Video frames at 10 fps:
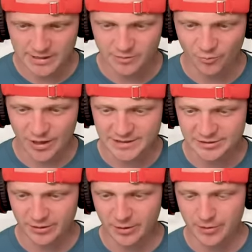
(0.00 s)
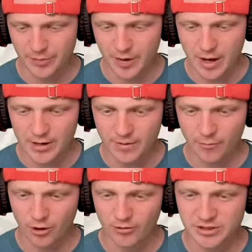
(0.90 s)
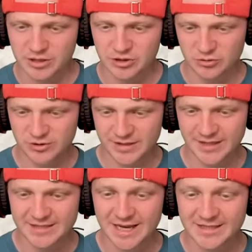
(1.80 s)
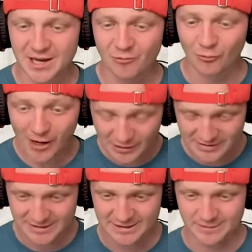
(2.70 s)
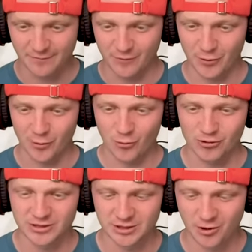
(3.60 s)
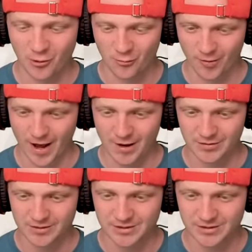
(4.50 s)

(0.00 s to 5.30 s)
got some redstone on the bottom, and we're going to use this as a rail system for the horse to go around.